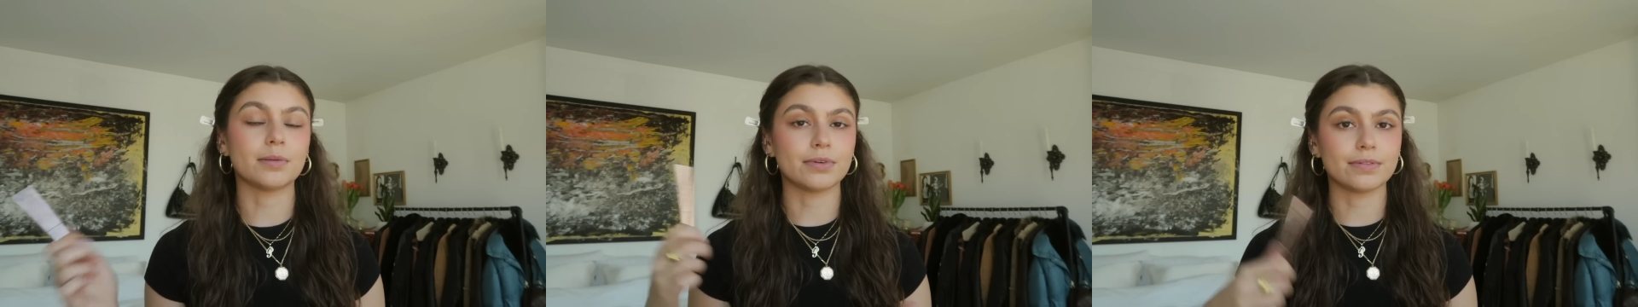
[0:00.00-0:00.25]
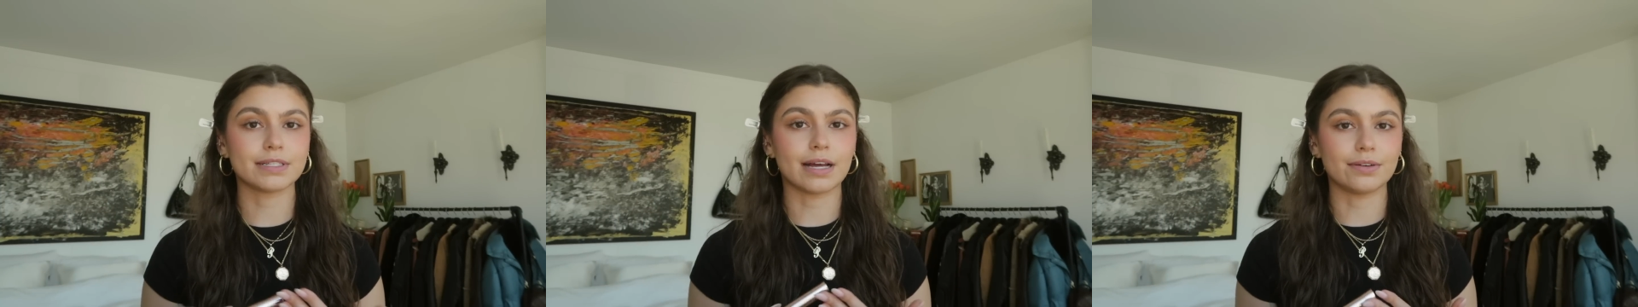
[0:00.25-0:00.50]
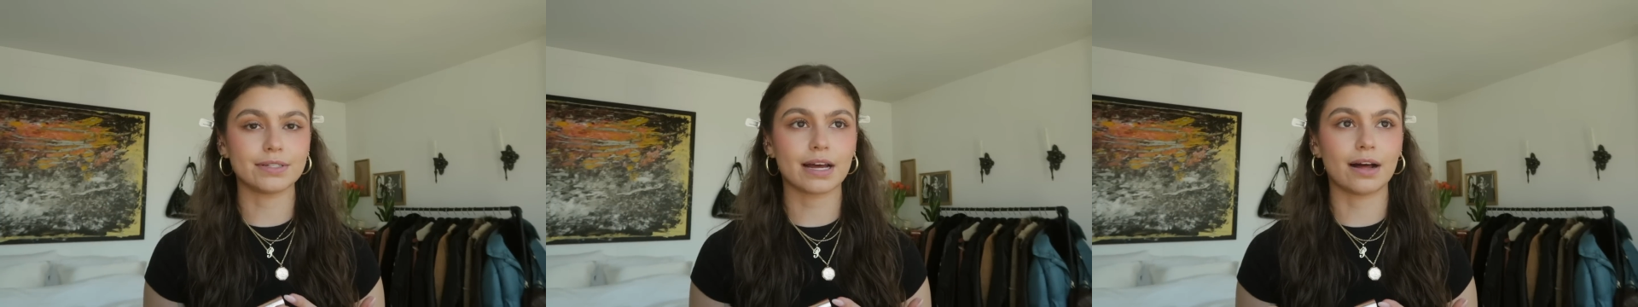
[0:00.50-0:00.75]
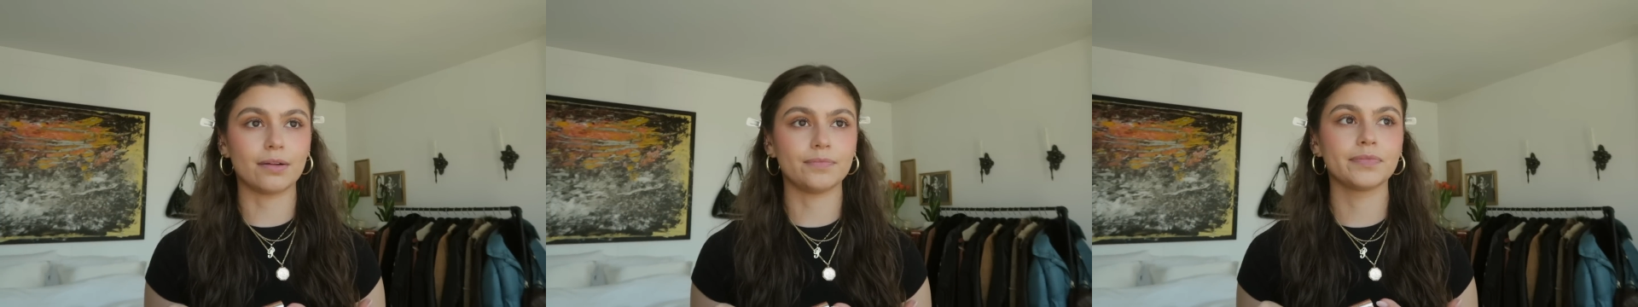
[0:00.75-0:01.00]
moved
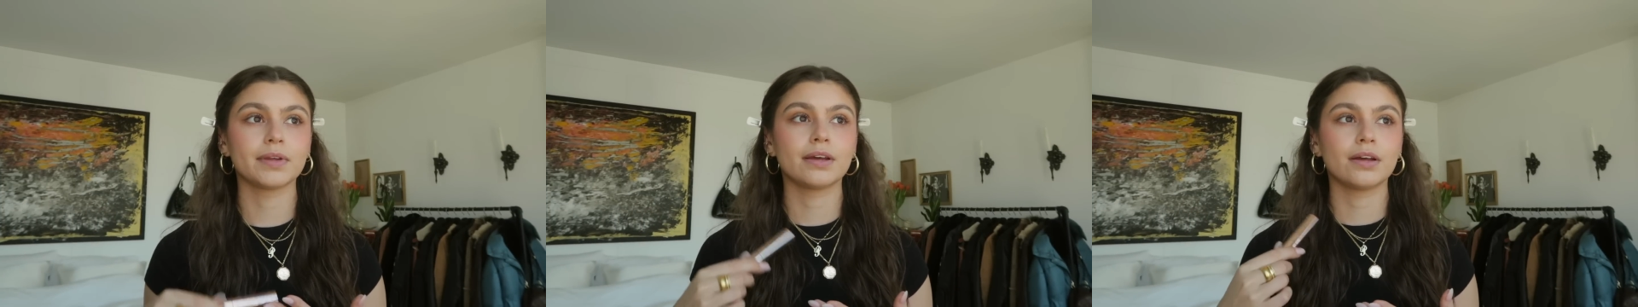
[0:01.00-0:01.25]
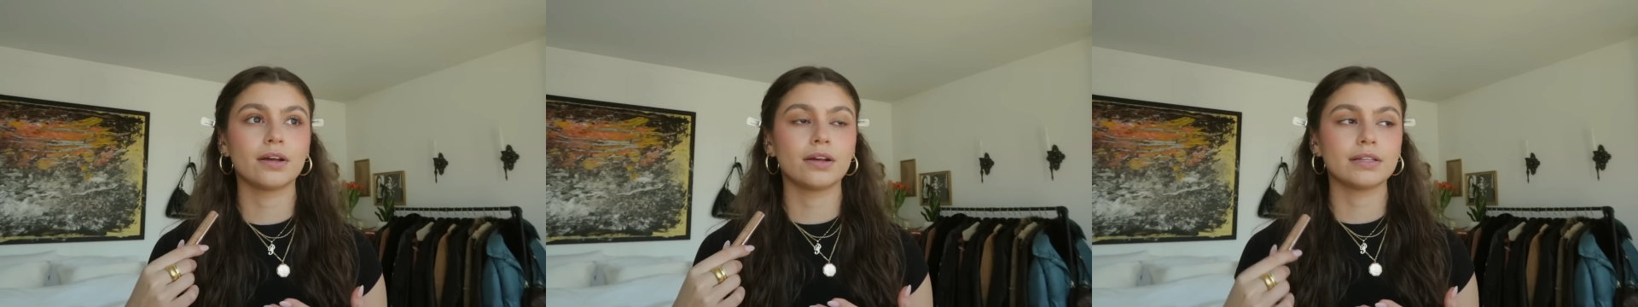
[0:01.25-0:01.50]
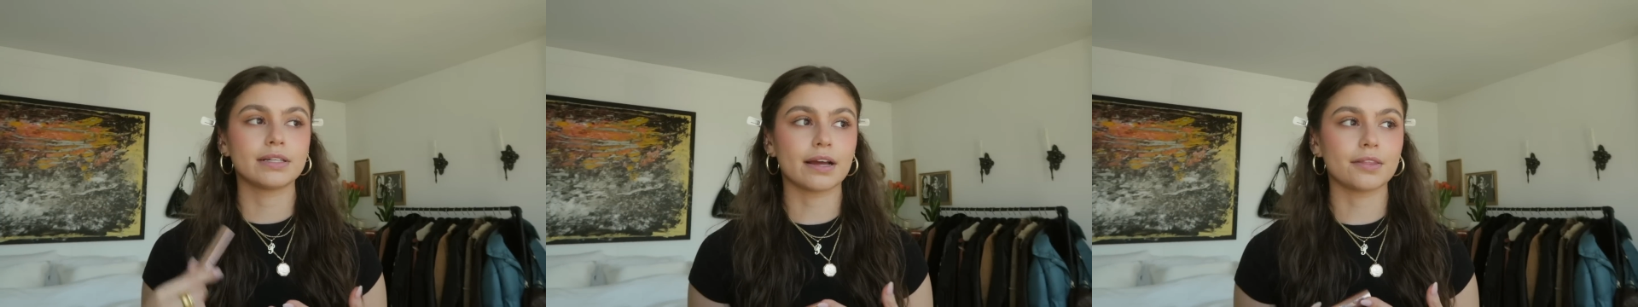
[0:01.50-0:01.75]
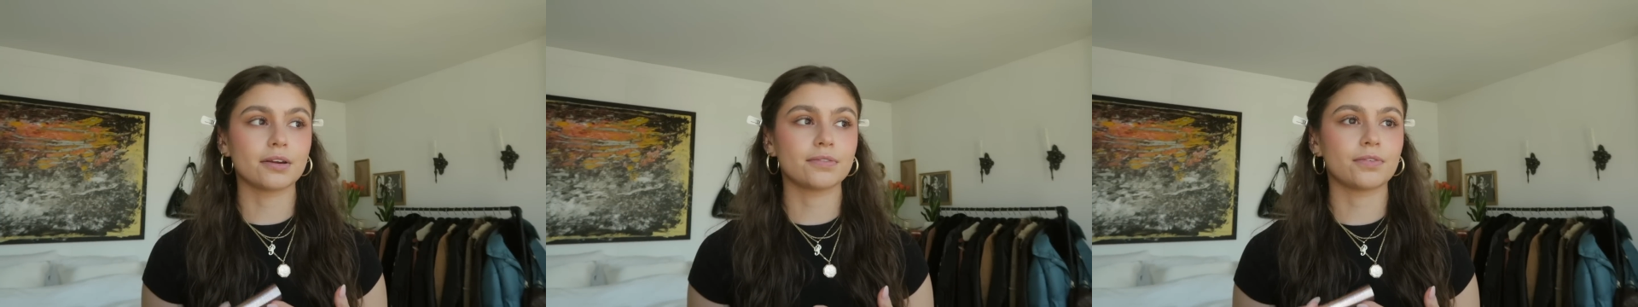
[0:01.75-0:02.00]
downtown
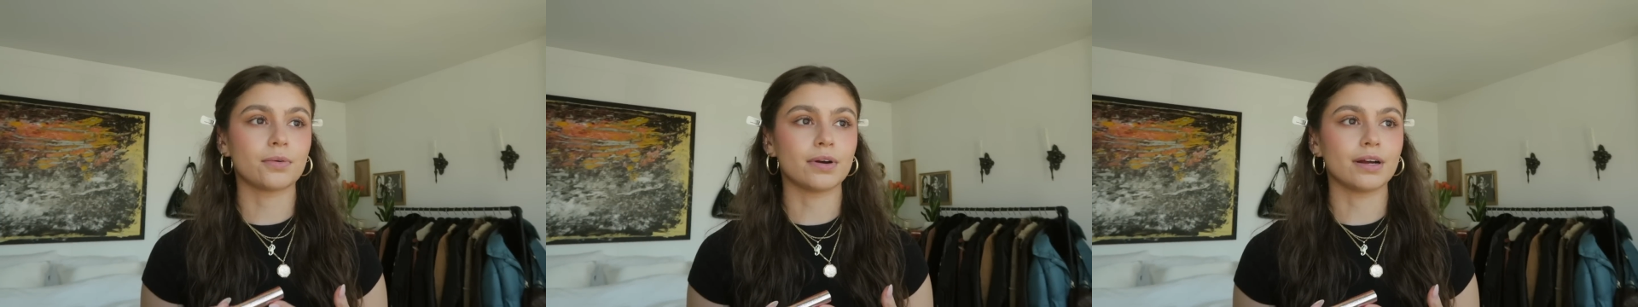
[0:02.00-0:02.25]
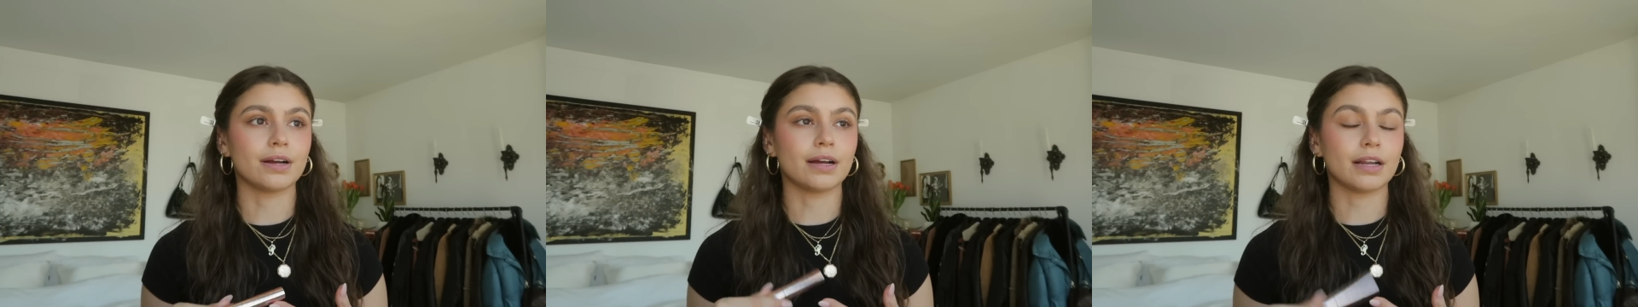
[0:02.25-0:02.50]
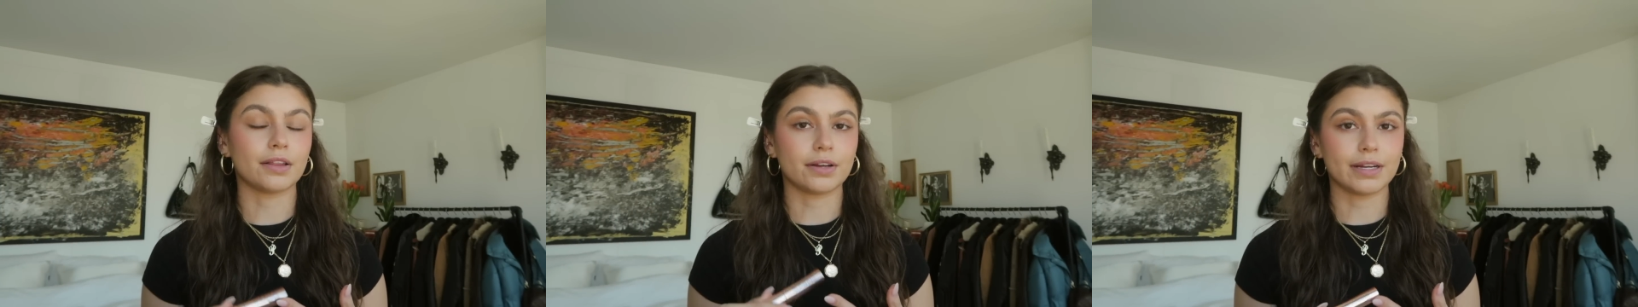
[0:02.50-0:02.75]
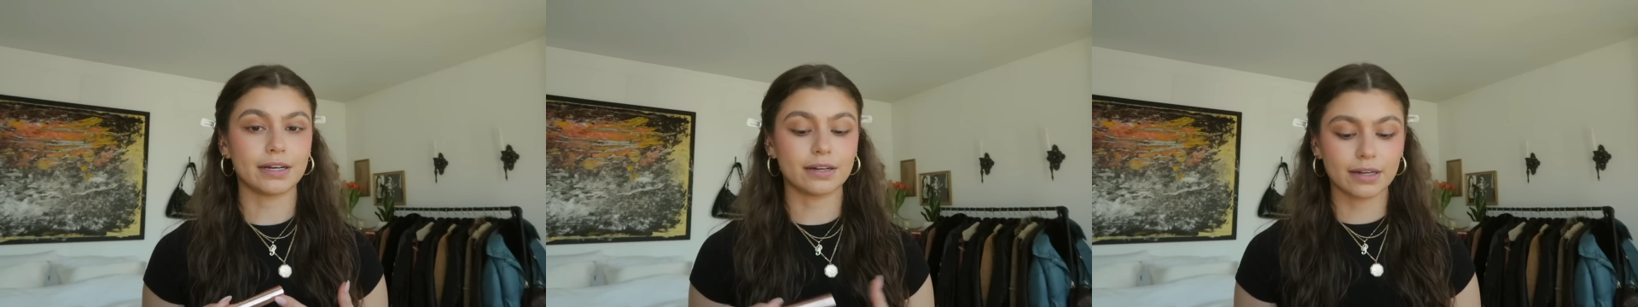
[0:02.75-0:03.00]
together for another
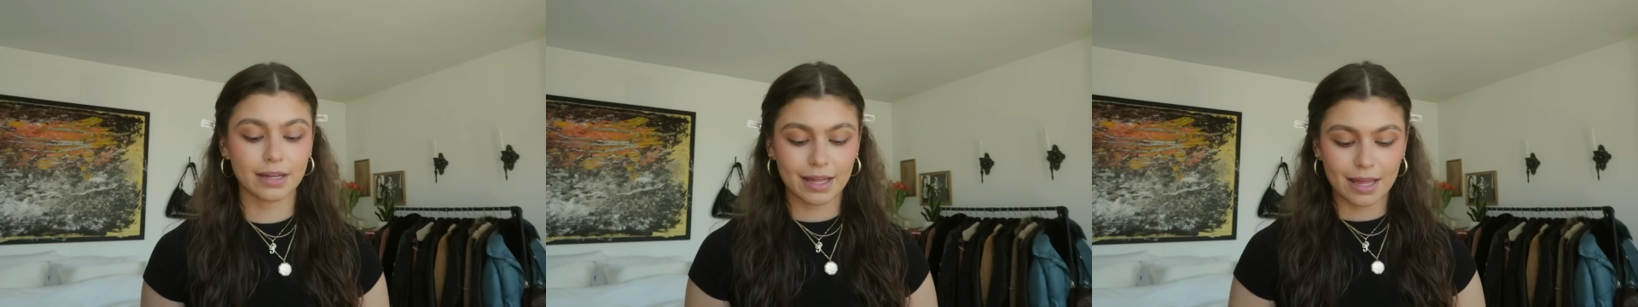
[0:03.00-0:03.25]
year.